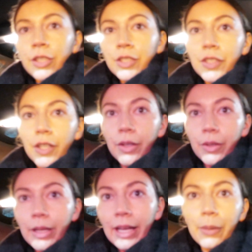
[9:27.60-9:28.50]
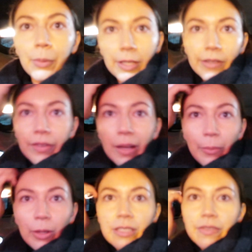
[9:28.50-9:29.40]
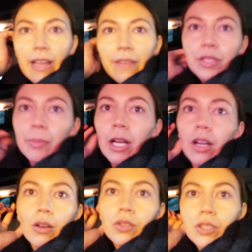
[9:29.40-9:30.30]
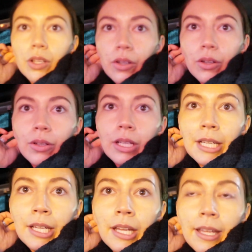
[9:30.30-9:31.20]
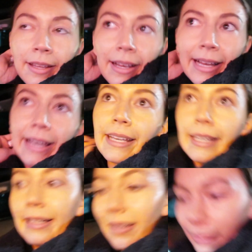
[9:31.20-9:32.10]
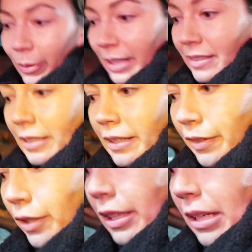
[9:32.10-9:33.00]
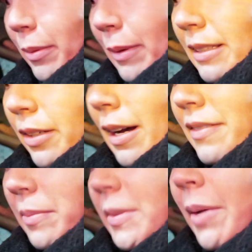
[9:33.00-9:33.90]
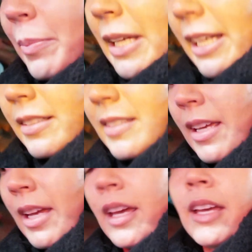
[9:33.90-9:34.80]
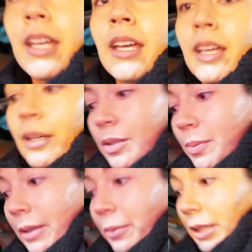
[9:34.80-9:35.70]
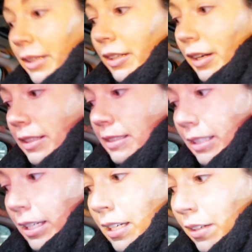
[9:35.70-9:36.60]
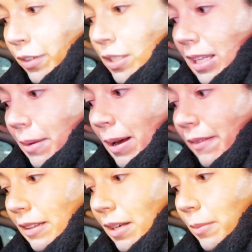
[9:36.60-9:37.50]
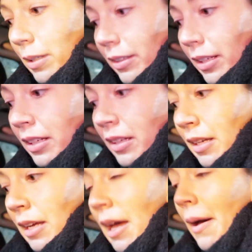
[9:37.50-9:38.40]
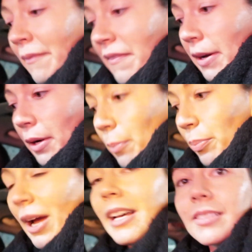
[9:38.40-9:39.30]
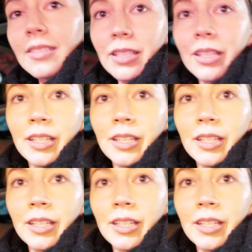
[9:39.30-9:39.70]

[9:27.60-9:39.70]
So I work from 1 to 5 tomorrow. So I wanted to leave early. We went to go have some dumplings. It was really, really good, honestly. First time having them, and I'm very impressed.